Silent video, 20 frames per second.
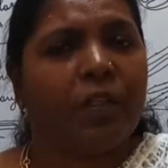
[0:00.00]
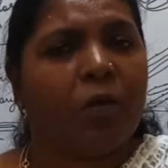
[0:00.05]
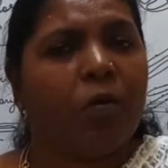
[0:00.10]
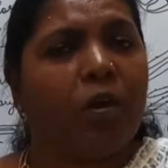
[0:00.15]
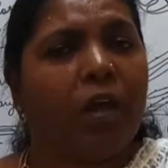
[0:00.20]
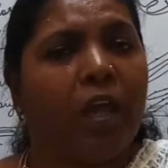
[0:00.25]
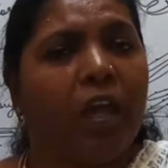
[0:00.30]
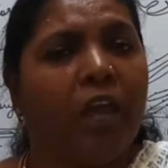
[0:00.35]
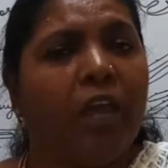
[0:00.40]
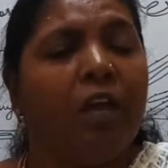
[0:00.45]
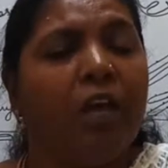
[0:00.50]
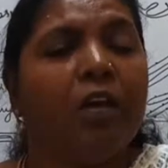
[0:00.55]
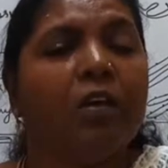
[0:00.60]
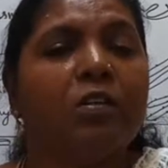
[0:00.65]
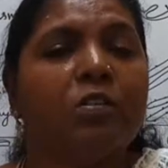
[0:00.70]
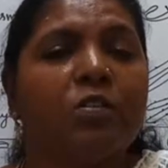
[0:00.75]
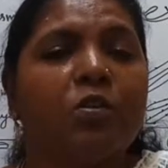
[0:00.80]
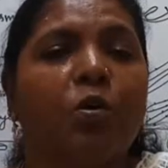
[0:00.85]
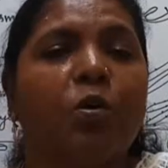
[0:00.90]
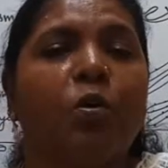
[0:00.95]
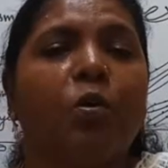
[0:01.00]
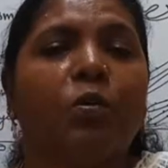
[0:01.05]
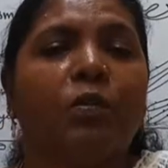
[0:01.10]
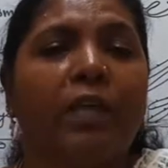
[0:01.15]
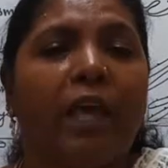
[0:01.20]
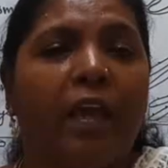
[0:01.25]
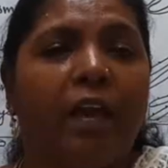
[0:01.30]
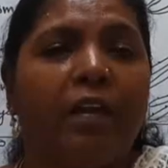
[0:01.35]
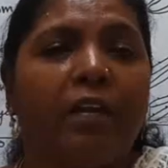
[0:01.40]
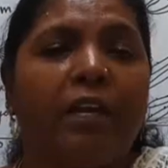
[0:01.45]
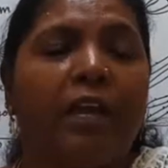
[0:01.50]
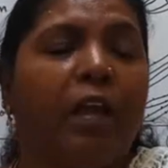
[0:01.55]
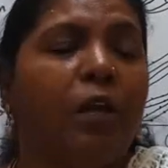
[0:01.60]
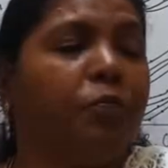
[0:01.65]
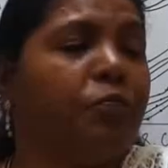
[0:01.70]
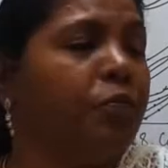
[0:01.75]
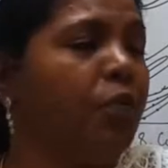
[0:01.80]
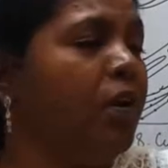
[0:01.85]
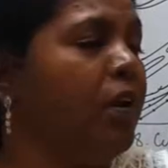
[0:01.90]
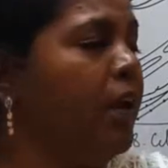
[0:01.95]
Okay, so they are
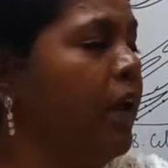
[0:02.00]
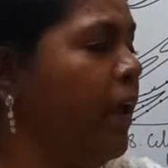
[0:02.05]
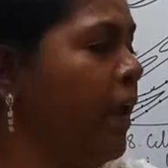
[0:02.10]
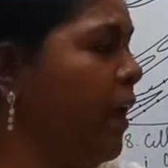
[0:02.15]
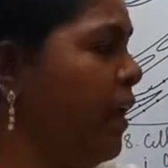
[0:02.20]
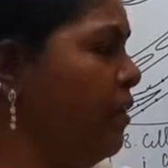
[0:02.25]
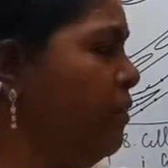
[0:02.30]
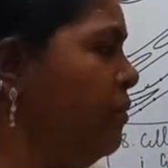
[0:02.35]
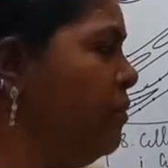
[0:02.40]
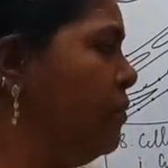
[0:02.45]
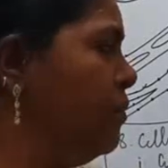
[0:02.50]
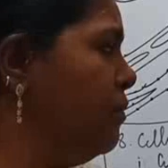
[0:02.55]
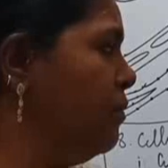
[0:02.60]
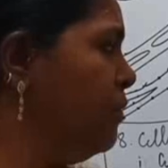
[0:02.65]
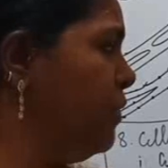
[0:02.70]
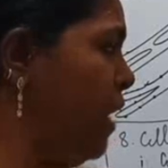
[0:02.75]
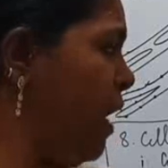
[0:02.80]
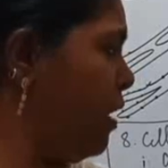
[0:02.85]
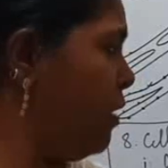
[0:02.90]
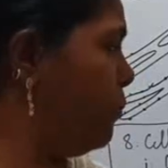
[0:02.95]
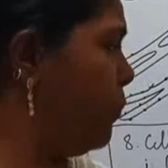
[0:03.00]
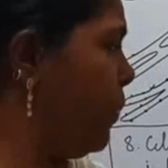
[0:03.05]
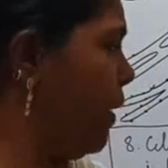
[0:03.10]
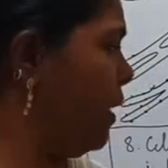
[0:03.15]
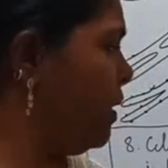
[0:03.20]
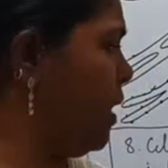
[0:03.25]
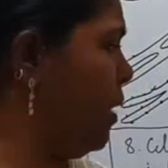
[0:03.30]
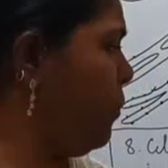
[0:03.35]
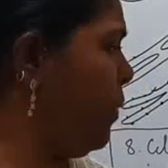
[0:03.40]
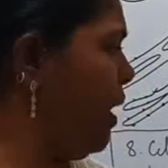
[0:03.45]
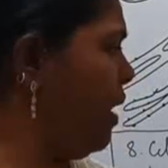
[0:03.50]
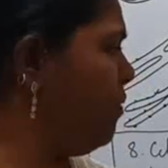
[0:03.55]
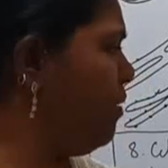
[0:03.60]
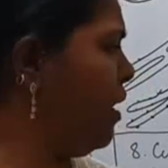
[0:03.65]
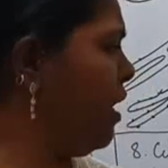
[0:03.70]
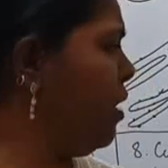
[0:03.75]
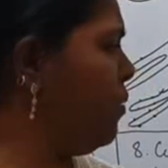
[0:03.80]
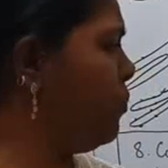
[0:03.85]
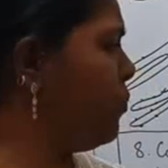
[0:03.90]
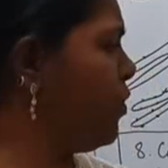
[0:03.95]
helpful in, they play a
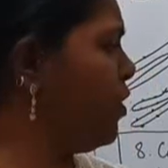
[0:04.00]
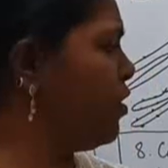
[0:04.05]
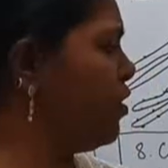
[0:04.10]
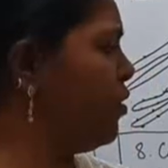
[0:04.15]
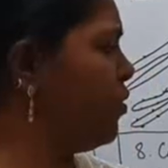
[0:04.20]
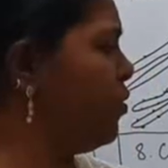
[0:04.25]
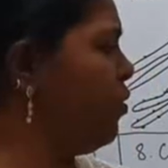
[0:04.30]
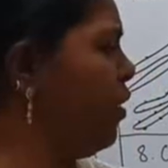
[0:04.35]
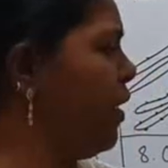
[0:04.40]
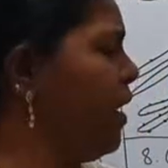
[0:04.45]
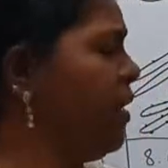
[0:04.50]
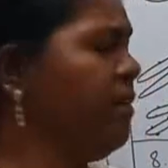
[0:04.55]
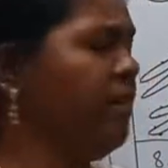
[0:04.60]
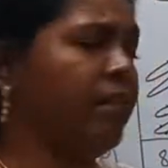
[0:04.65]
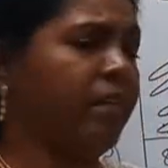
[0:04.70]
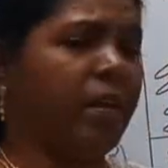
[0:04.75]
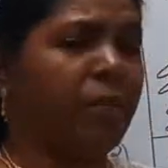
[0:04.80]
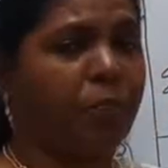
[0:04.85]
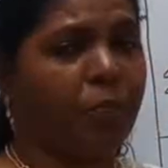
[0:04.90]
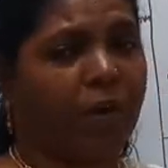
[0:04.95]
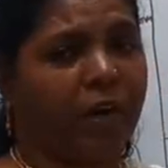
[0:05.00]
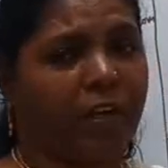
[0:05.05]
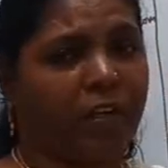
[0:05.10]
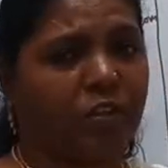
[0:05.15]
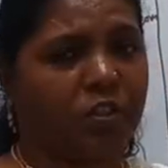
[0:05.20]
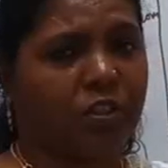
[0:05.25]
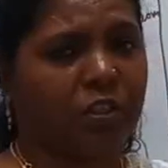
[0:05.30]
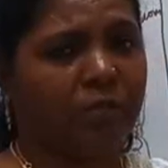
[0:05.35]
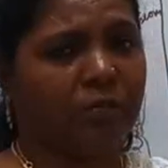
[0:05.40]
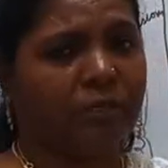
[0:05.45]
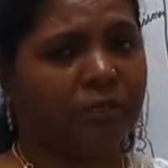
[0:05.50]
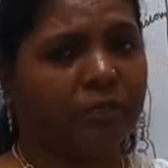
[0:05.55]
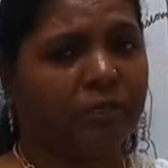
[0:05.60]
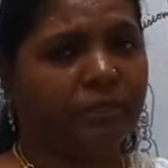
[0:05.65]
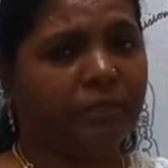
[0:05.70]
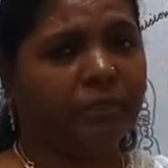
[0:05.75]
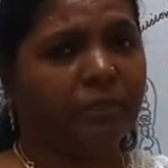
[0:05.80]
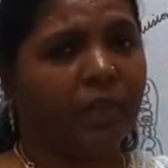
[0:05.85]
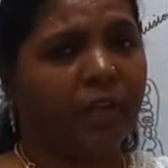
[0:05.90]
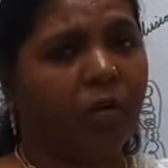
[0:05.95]
very important role in reproduction.
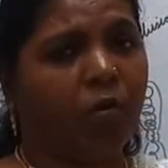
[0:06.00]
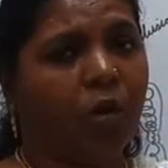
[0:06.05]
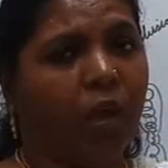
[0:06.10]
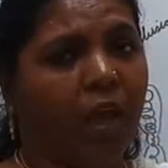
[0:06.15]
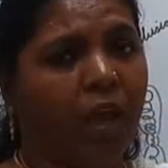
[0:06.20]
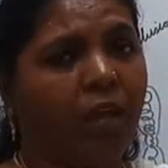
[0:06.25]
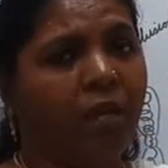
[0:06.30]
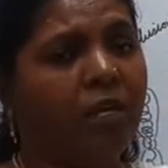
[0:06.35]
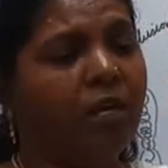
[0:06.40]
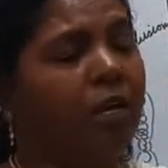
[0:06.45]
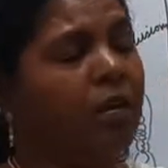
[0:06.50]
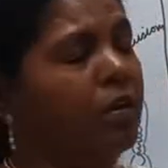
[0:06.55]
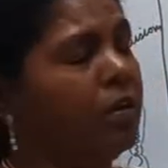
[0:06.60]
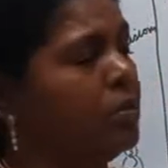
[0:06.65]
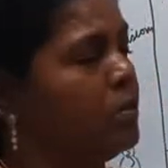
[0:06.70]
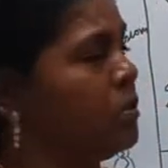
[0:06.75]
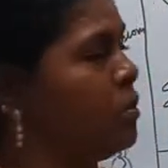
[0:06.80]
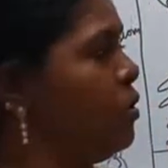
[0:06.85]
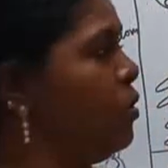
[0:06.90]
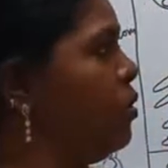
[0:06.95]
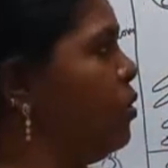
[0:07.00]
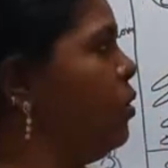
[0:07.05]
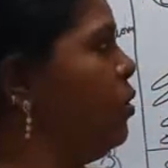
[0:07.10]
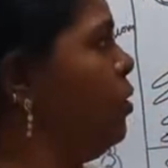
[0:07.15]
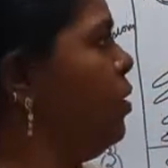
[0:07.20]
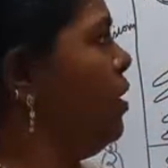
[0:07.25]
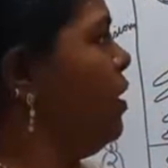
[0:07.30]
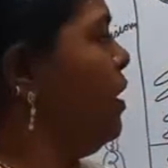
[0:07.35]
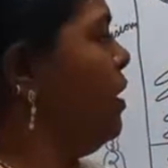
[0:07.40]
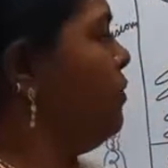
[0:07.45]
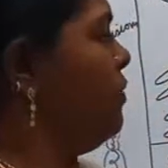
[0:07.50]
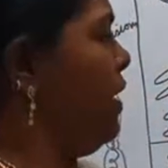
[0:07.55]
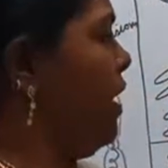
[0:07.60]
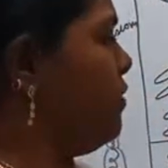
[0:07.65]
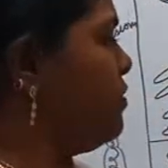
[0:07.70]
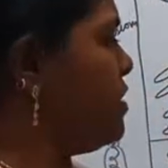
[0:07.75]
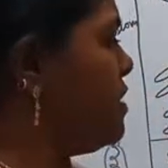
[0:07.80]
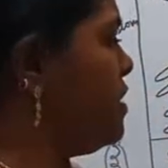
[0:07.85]
Okay, so we have